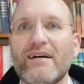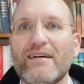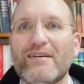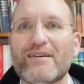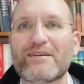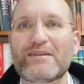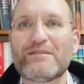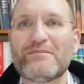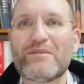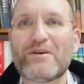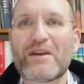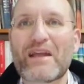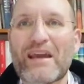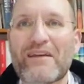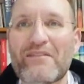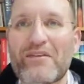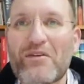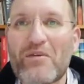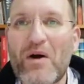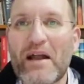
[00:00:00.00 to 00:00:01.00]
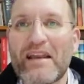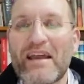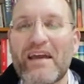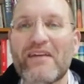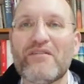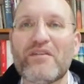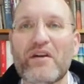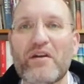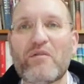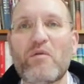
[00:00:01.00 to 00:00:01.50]
Well, good morning, everyone.
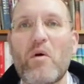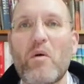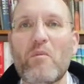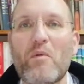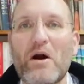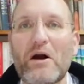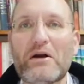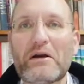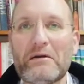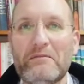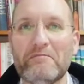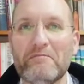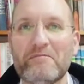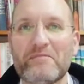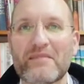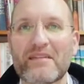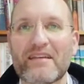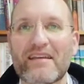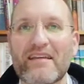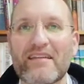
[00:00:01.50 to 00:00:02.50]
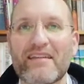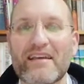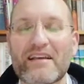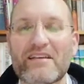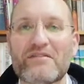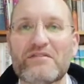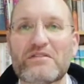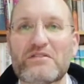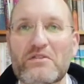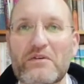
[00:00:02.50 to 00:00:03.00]
A very warm welcome.
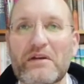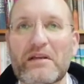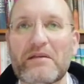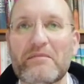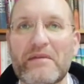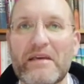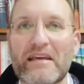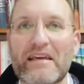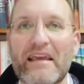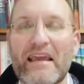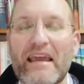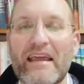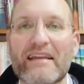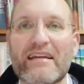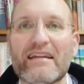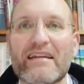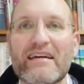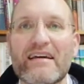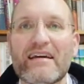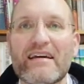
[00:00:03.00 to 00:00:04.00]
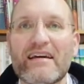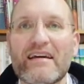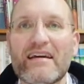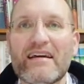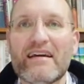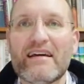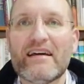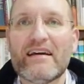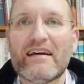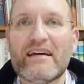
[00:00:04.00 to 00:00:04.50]
Thanks for joining me again.
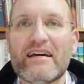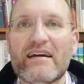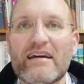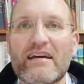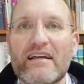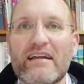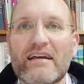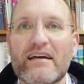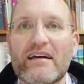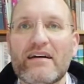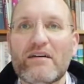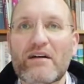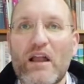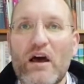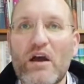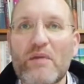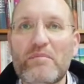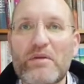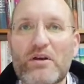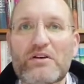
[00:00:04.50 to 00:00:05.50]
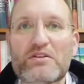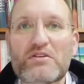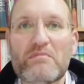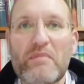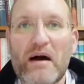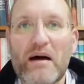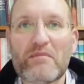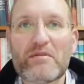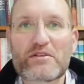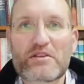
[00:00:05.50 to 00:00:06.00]
Well, I hope you got your
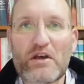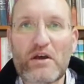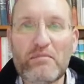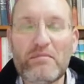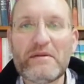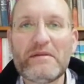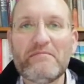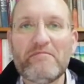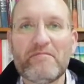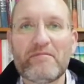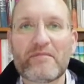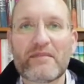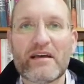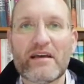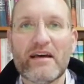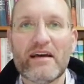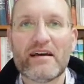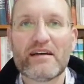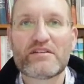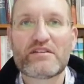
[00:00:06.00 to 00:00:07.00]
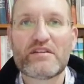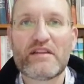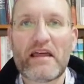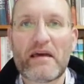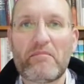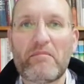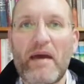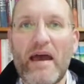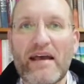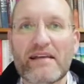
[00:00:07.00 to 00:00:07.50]
Bibles open uh, to
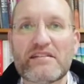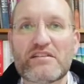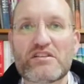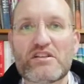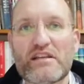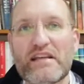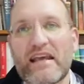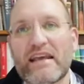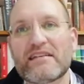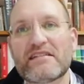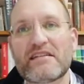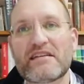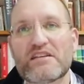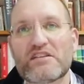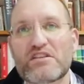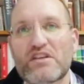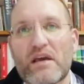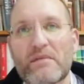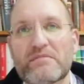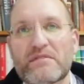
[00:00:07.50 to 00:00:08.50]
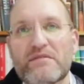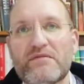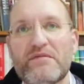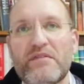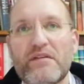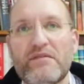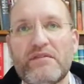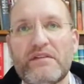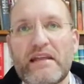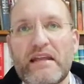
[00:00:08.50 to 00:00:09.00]
that passage in Exodus chapter
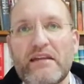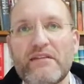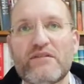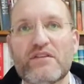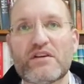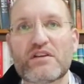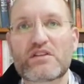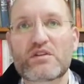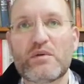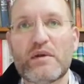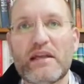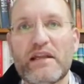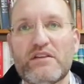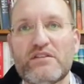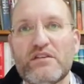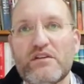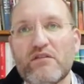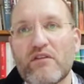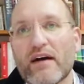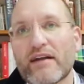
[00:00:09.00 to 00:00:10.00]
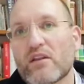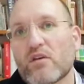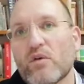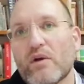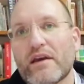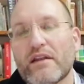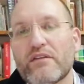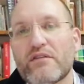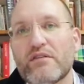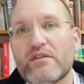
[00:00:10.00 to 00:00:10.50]
15, verse 22, right the
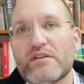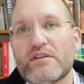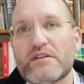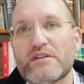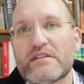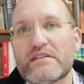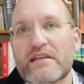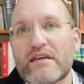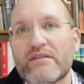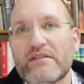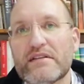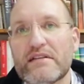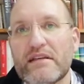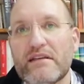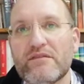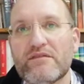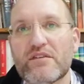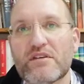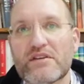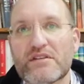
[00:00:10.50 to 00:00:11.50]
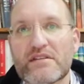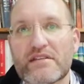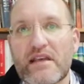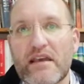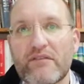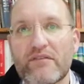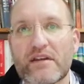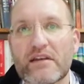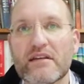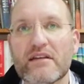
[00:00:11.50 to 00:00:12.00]
way through to 17, verse
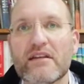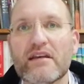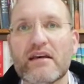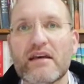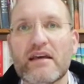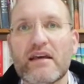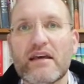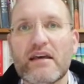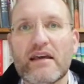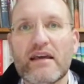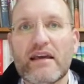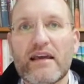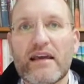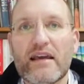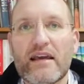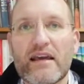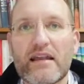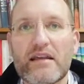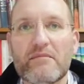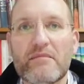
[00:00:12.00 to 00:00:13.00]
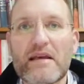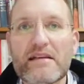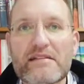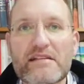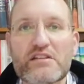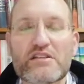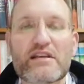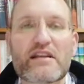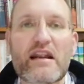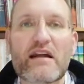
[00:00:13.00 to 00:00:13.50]
7, in a
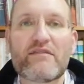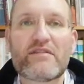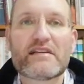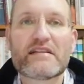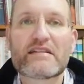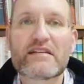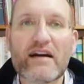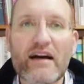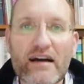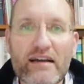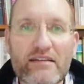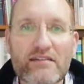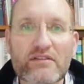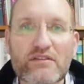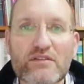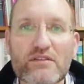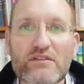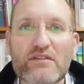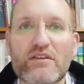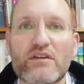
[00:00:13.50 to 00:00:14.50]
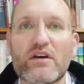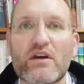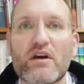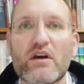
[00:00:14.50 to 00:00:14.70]
message that I've entitled,